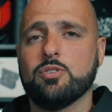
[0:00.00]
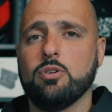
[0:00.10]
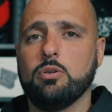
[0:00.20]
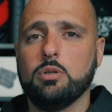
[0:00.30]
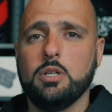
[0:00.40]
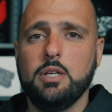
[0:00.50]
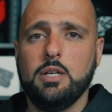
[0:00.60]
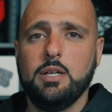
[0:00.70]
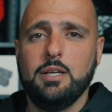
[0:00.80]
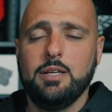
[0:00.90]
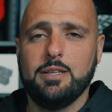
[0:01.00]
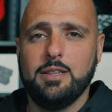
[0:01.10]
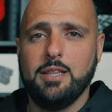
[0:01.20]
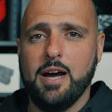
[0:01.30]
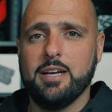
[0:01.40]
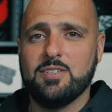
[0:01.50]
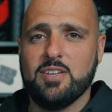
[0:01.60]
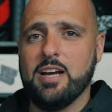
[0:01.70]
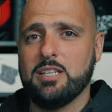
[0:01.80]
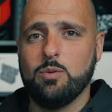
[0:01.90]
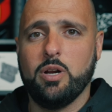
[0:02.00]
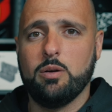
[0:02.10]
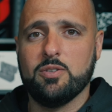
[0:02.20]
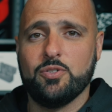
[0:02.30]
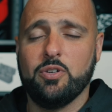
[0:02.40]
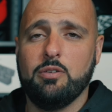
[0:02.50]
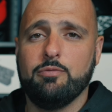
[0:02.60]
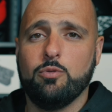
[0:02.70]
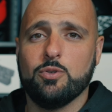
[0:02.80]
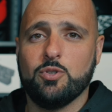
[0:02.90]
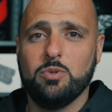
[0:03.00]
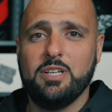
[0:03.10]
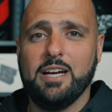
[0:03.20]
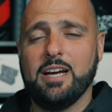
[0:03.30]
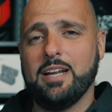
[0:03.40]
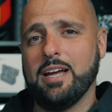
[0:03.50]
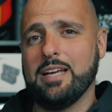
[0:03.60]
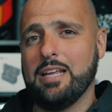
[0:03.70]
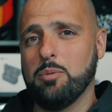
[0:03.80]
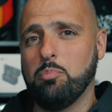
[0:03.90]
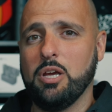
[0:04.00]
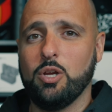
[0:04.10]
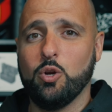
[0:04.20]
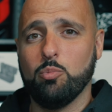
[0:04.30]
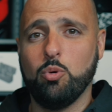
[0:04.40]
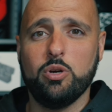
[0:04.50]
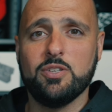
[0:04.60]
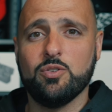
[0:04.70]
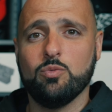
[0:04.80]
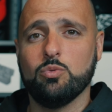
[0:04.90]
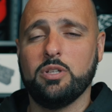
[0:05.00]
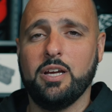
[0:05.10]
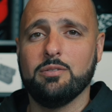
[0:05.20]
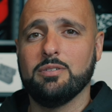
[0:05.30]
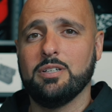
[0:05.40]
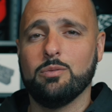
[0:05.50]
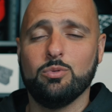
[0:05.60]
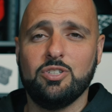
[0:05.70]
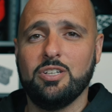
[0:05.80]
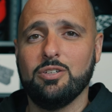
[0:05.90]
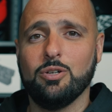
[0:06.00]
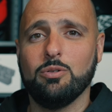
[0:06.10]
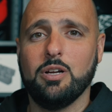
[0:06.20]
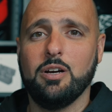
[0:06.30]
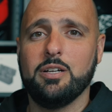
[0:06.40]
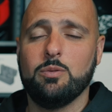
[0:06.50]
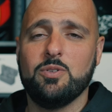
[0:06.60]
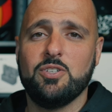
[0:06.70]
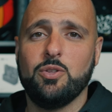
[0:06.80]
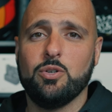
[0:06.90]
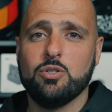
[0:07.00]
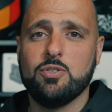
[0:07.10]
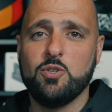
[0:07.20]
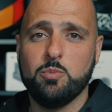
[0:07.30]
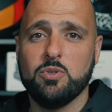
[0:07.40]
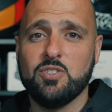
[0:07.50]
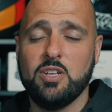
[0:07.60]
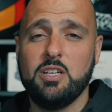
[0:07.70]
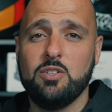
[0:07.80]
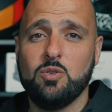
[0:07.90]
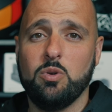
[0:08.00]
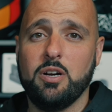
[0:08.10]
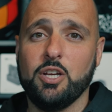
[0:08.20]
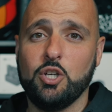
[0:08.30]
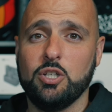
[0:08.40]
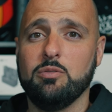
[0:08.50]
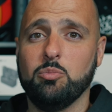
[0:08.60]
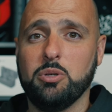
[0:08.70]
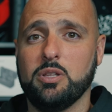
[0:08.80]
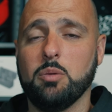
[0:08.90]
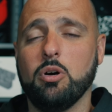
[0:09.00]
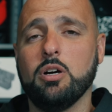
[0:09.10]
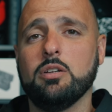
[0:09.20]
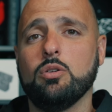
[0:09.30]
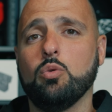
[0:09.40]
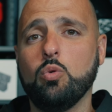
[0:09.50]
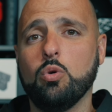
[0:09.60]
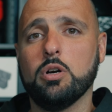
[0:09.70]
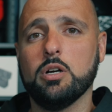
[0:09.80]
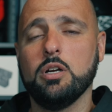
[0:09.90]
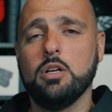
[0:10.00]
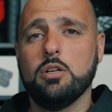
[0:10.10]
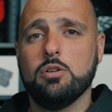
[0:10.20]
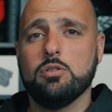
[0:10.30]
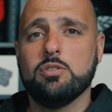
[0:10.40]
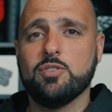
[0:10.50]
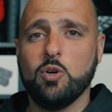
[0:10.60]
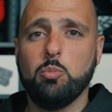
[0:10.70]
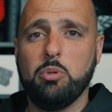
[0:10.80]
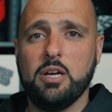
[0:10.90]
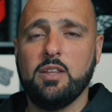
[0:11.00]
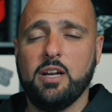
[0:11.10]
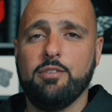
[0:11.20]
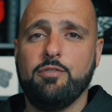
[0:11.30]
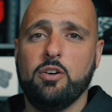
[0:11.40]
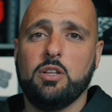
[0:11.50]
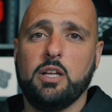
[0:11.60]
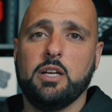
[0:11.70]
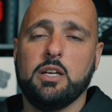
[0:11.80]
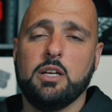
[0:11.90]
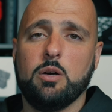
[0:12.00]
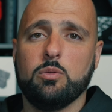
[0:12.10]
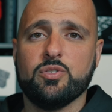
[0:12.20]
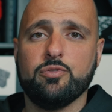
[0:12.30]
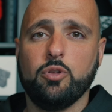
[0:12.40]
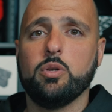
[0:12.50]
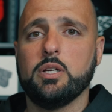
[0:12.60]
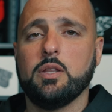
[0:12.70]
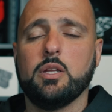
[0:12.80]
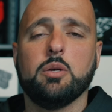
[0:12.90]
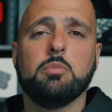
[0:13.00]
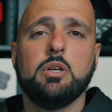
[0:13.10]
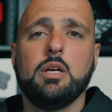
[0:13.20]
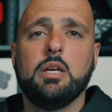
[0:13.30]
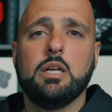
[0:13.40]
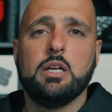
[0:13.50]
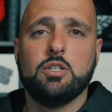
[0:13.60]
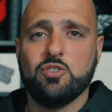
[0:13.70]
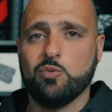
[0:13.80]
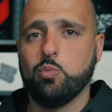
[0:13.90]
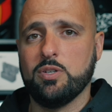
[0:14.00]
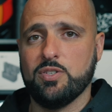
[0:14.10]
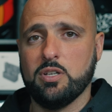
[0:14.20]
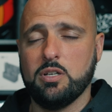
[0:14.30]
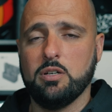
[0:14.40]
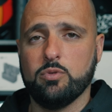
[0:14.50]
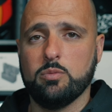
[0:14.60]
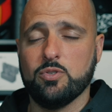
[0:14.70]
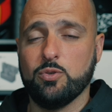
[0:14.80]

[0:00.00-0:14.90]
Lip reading: So not exactly what I was looking for. So really I kind of had a pick your poison roulette routine going on. It was either super skinny to where I couldn't put them on, or so big that I felt like I was floating in them and just wasn't comfortable.